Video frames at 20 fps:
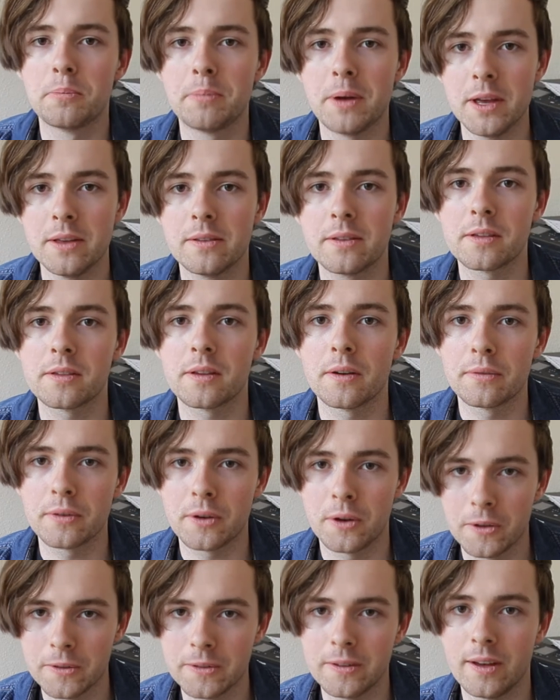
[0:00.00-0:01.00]
pieces of
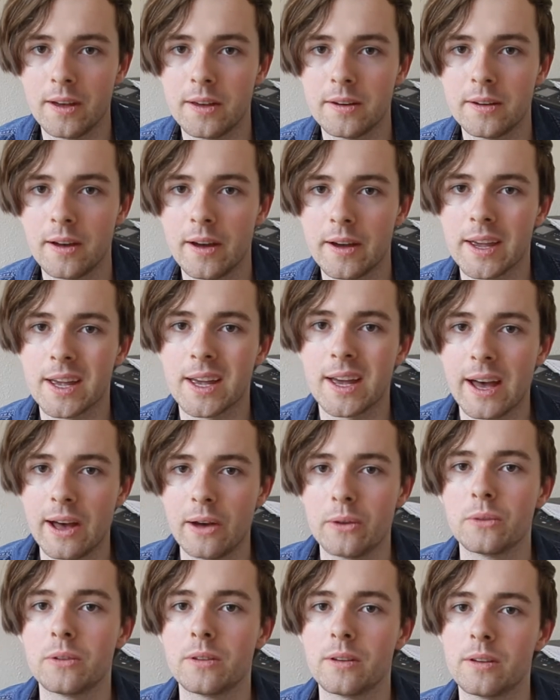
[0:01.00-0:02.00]
content I
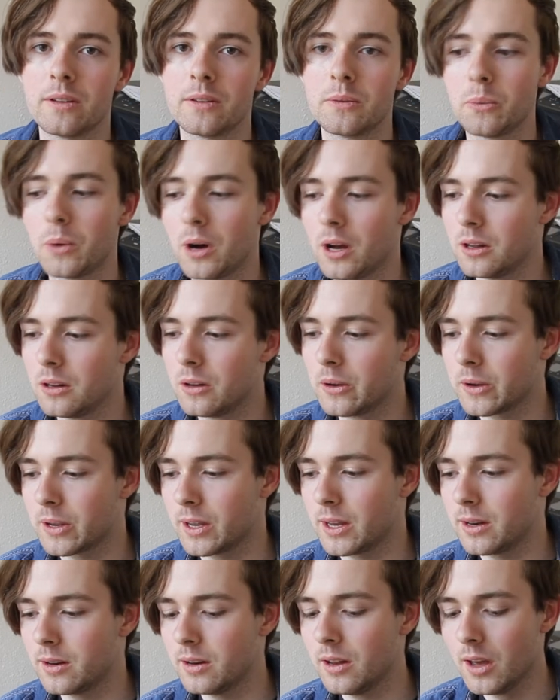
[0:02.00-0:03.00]
encountered while
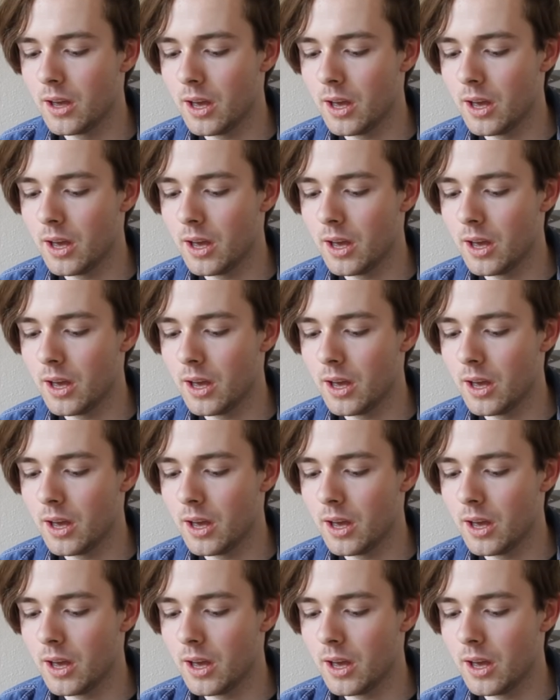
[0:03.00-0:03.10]
looking